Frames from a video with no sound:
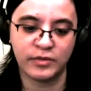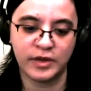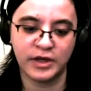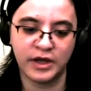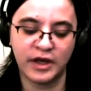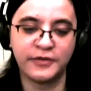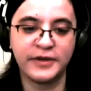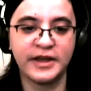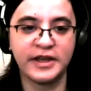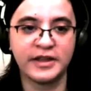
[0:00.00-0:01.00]
I
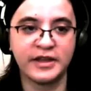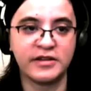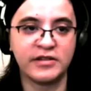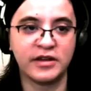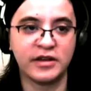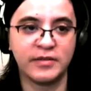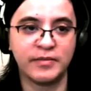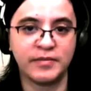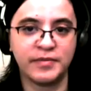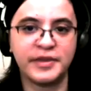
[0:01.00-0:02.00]
feel like at least
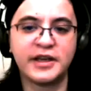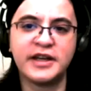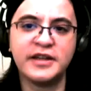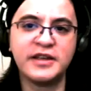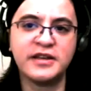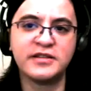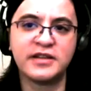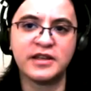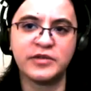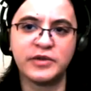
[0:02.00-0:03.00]
the kind of thing I
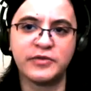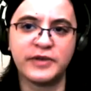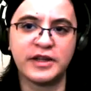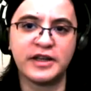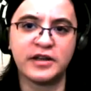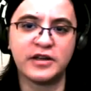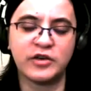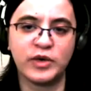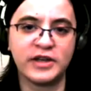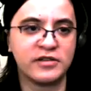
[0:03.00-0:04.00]
think that would fit like in a
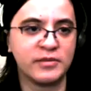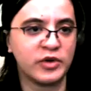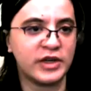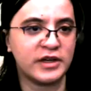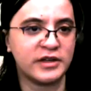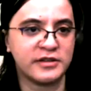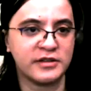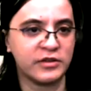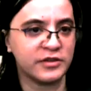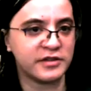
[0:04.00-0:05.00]
quick summary on a
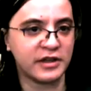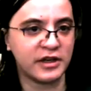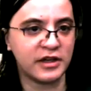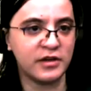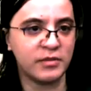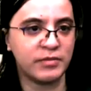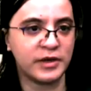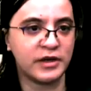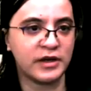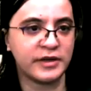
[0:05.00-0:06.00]
single slide,
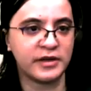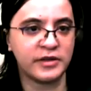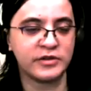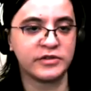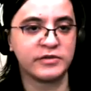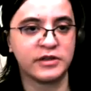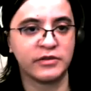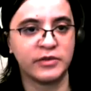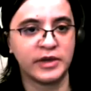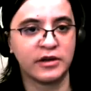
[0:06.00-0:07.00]
but I think there's some stuff
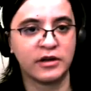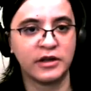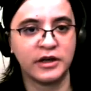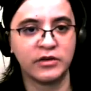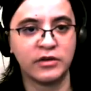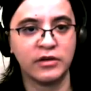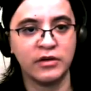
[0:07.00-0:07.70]
that we can call out.